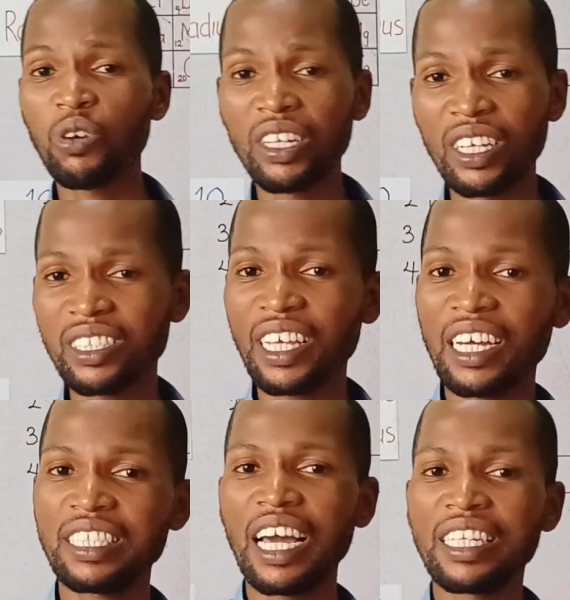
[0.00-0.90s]
to
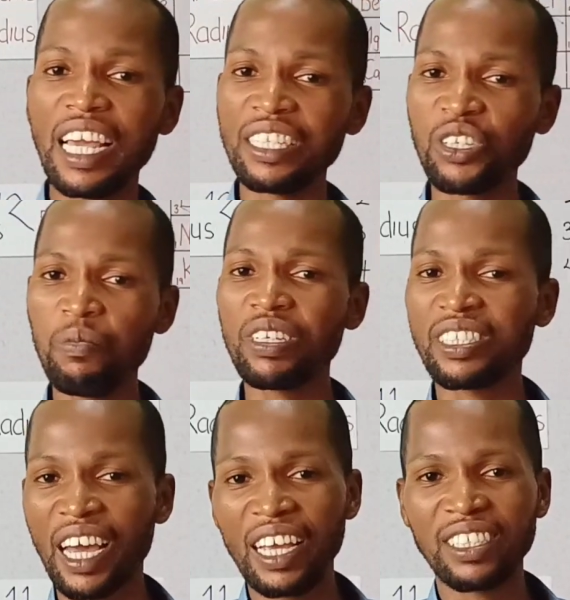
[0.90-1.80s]
understand that the atomic
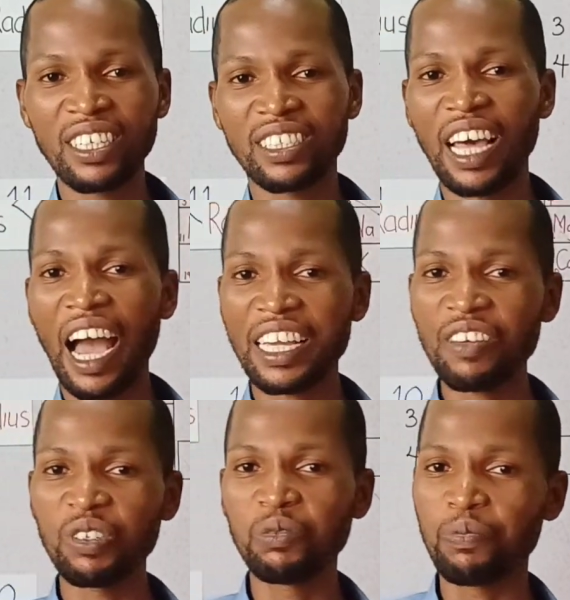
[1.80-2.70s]
sizes are
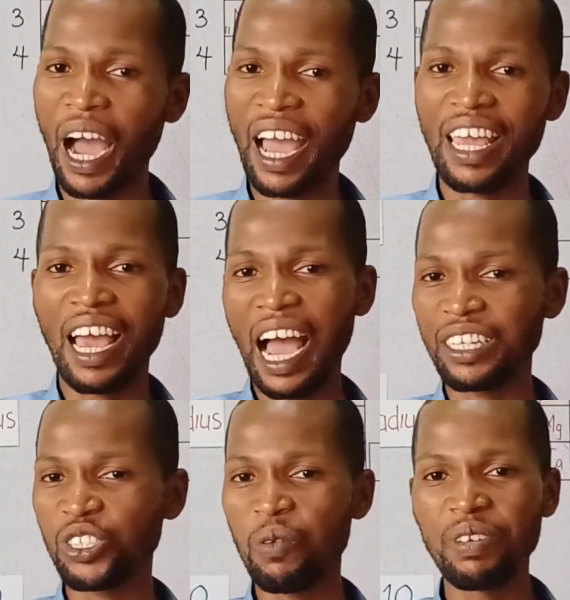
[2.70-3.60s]
given by
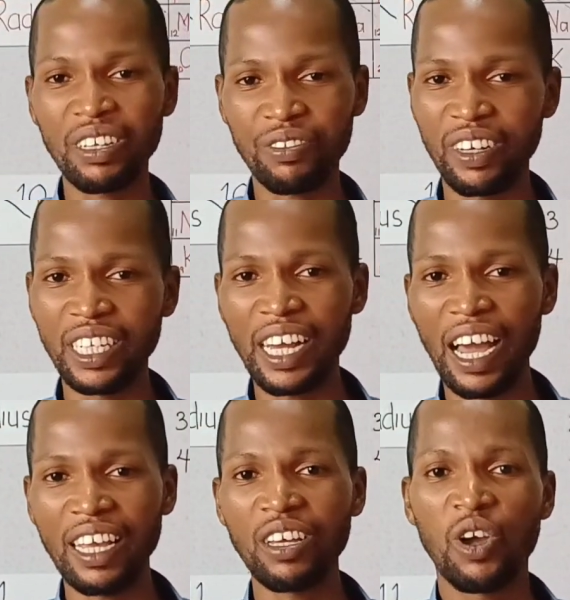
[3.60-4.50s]
atomic
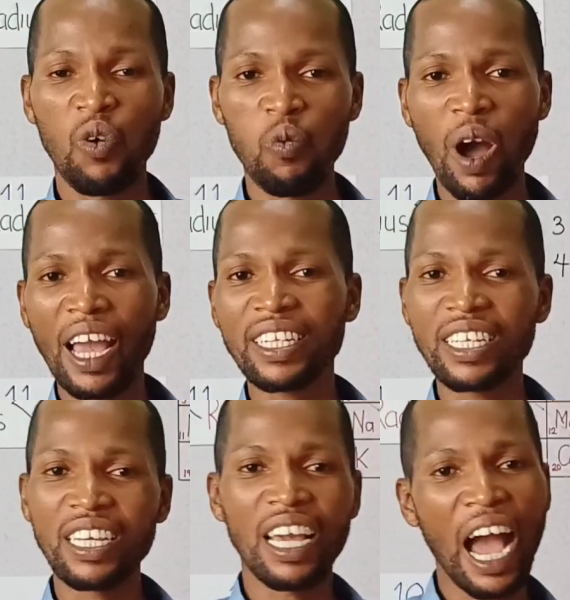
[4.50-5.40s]
radii, while
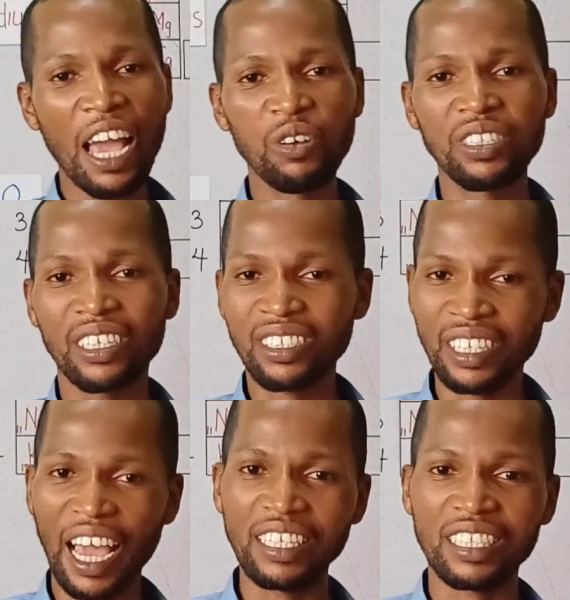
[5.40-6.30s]
the ionic
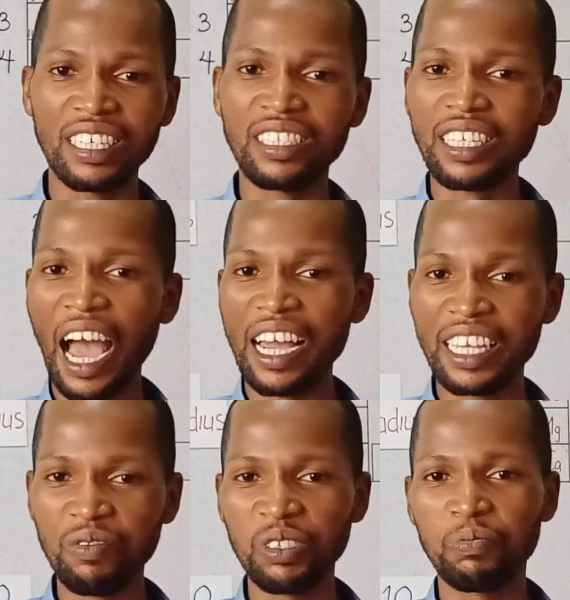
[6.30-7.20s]
sizes are
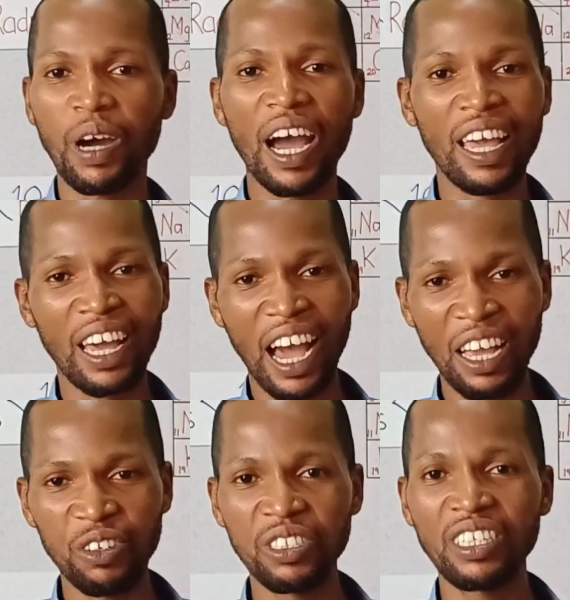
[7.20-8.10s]
given by
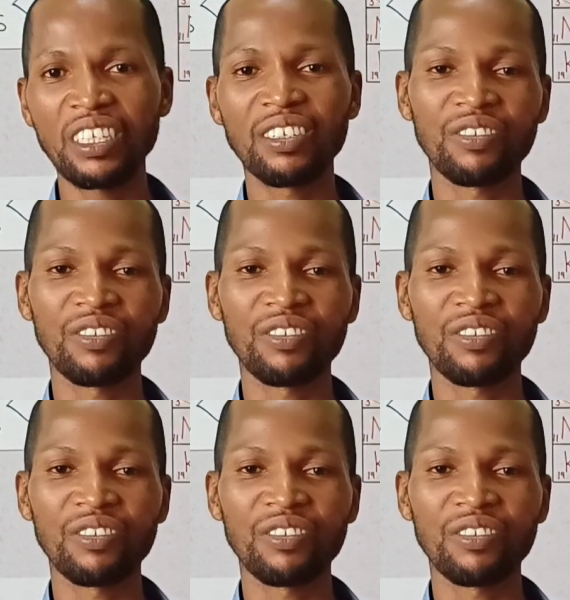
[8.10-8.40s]
ionic